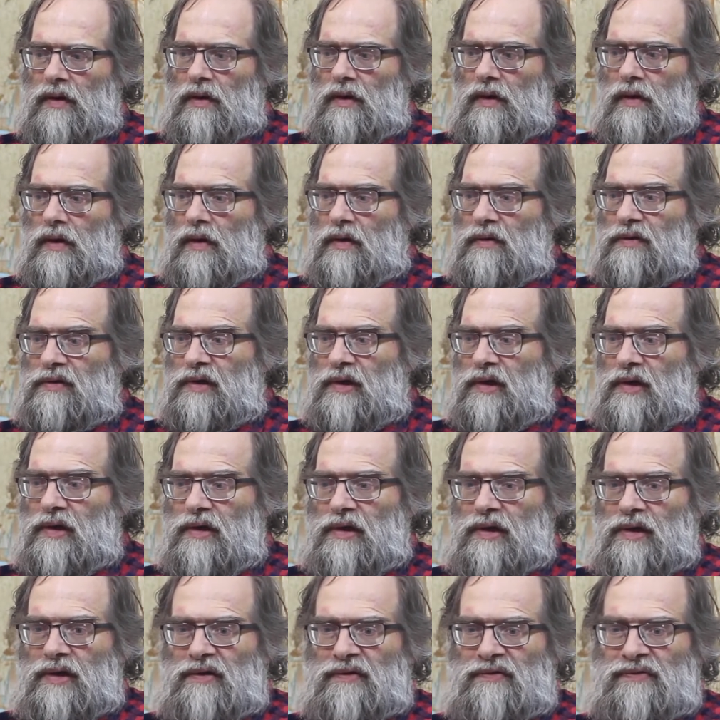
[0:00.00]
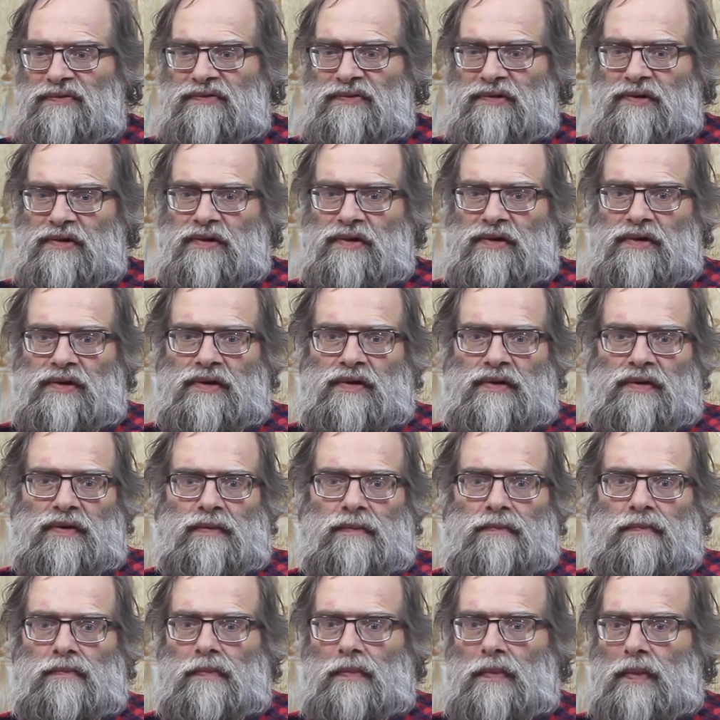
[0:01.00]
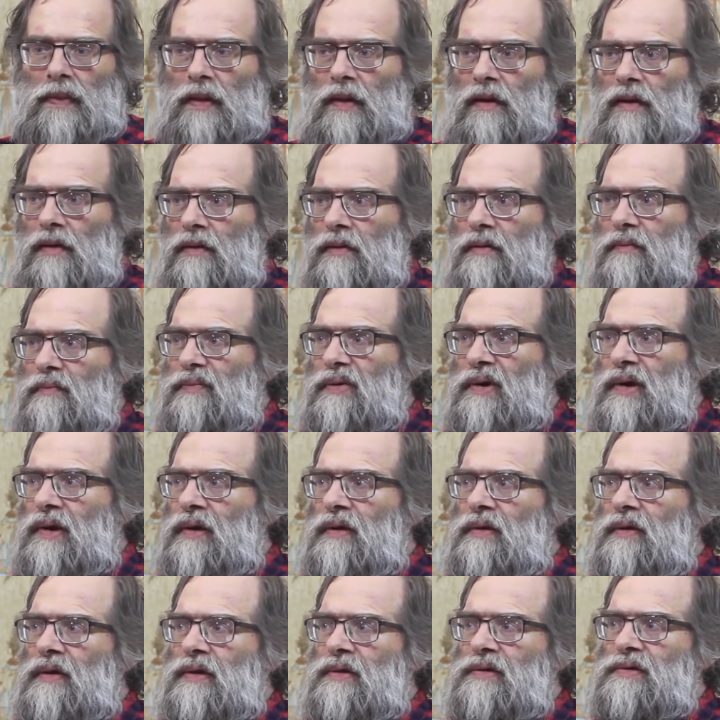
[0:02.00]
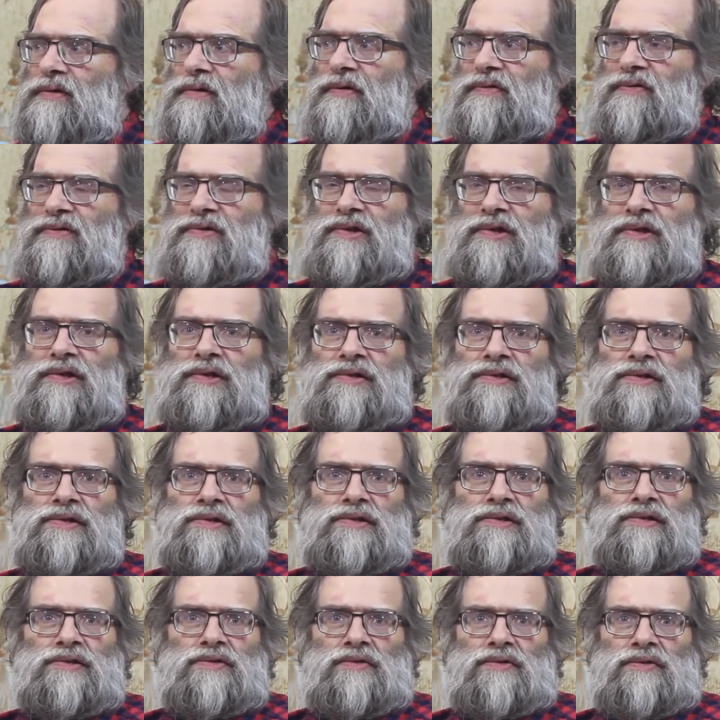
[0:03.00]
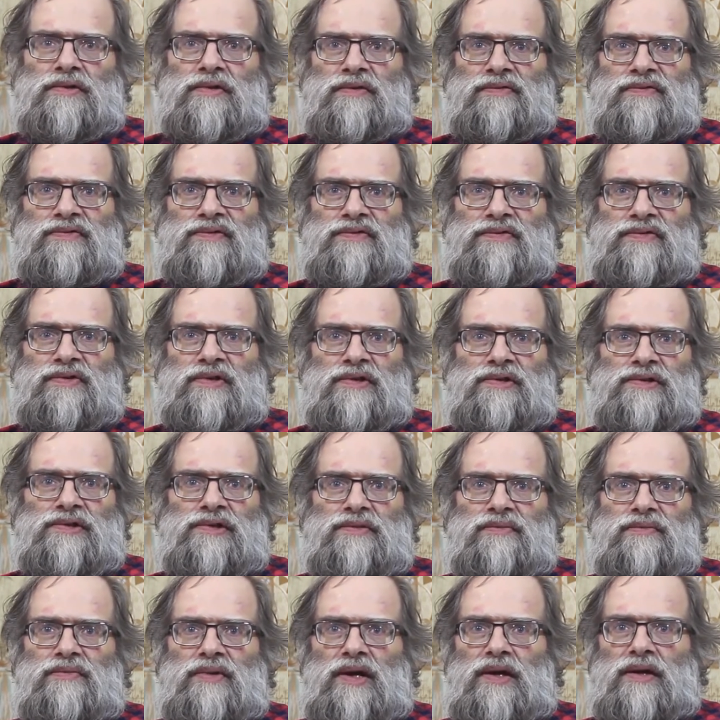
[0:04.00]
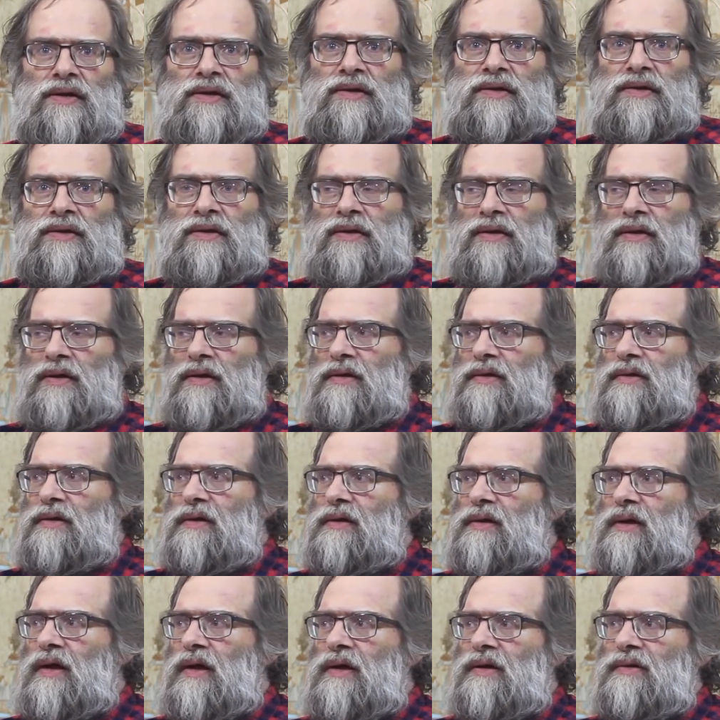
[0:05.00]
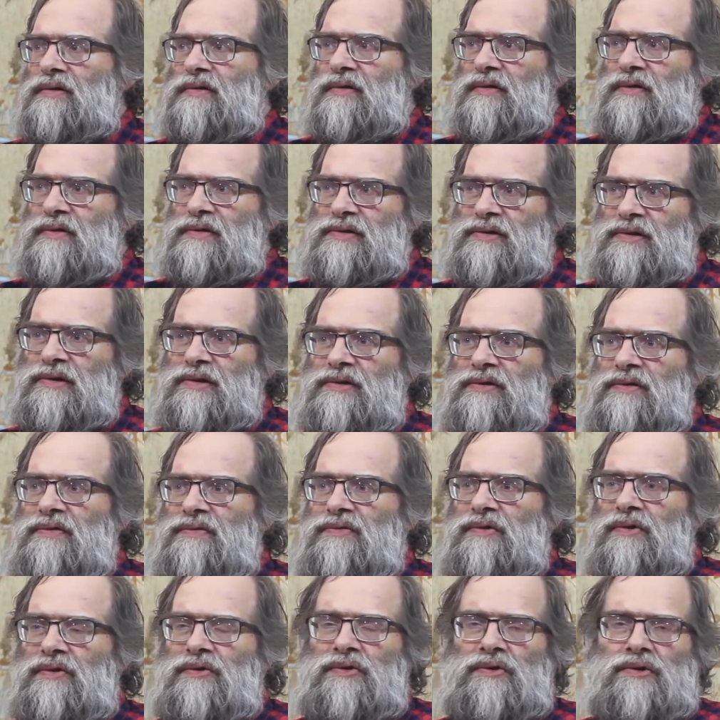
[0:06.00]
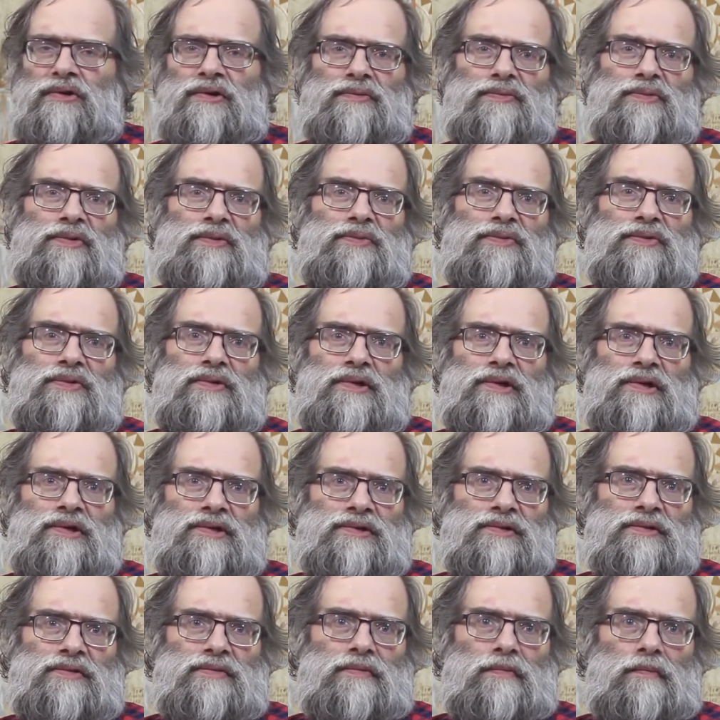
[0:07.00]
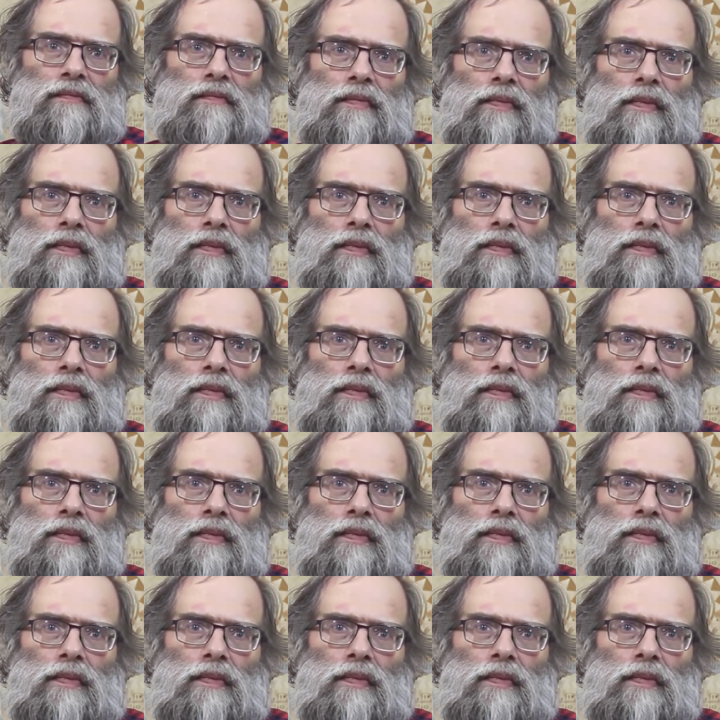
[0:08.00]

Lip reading: They give paintings of Jesus or of the Virgin Mary the characteristics of the local population,